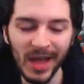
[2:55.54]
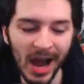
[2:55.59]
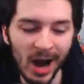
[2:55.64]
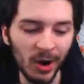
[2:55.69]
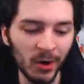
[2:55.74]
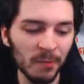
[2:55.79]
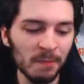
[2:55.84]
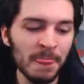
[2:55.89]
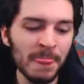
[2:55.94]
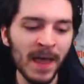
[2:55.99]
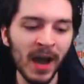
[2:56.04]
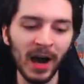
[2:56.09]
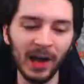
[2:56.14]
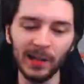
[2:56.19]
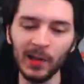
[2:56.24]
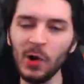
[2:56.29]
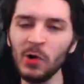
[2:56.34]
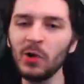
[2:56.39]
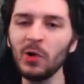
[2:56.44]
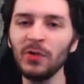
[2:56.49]
Now,
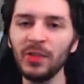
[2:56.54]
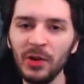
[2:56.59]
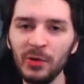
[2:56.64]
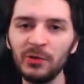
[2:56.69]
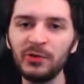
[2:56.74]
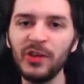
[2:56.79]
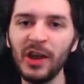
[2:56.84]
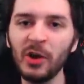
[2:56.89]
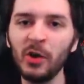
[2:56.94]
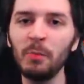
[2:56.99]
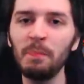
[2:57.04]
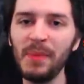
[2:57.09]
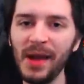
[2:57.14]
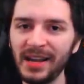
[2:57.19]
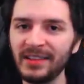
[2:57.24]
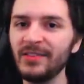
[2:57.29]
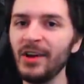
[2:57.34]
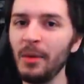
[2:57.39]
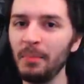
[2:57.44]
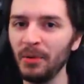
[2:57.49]
a local news channel
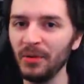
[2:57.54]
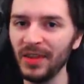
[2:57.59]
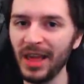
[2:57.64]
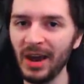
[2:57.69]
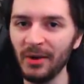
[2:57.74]
picked up on